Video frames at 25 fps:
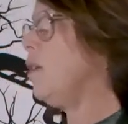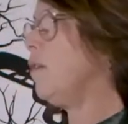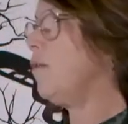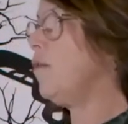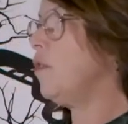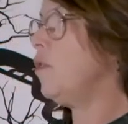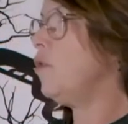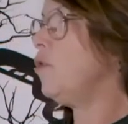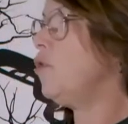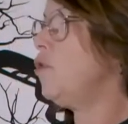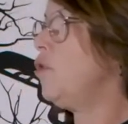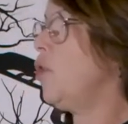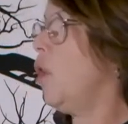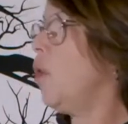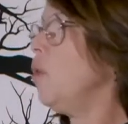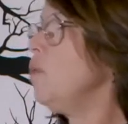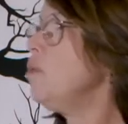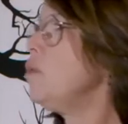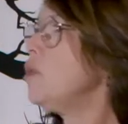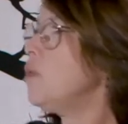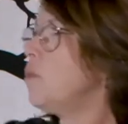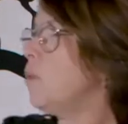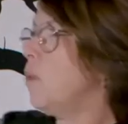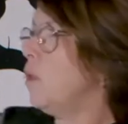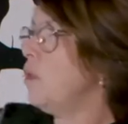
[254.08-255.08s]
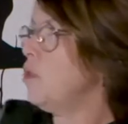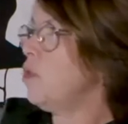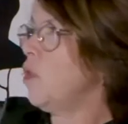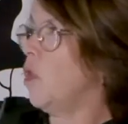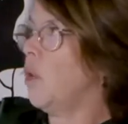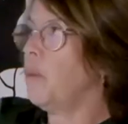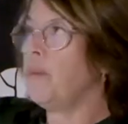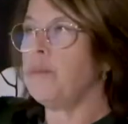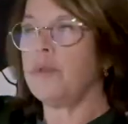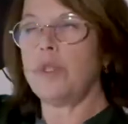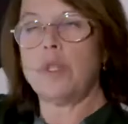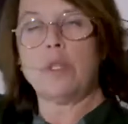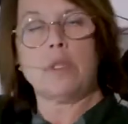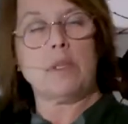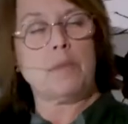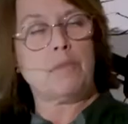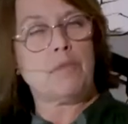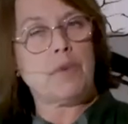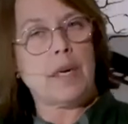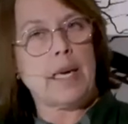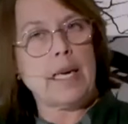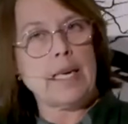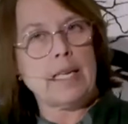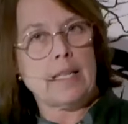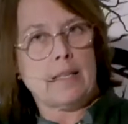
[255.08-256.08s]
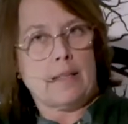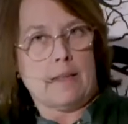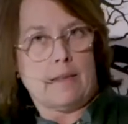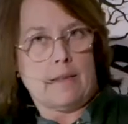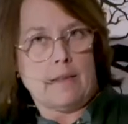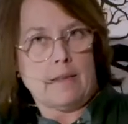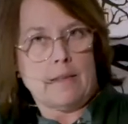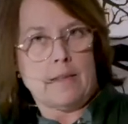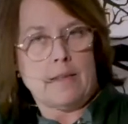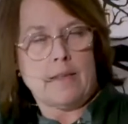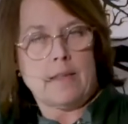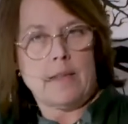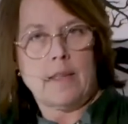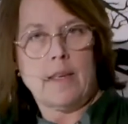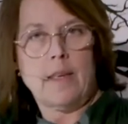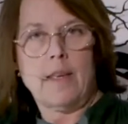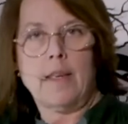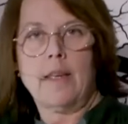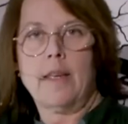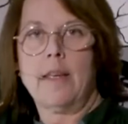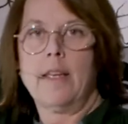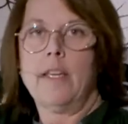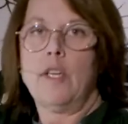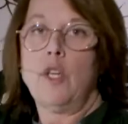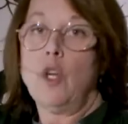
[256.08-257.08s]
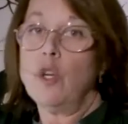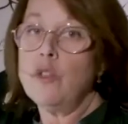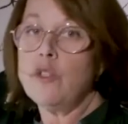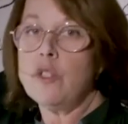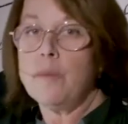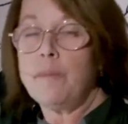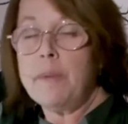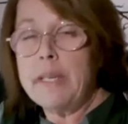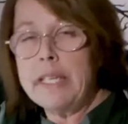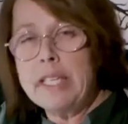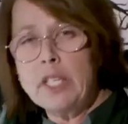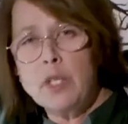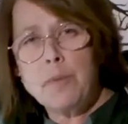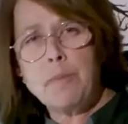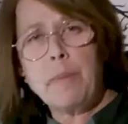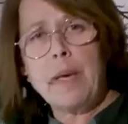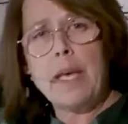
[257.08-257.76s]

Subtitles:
of you don't want optical brighteners, not to bleach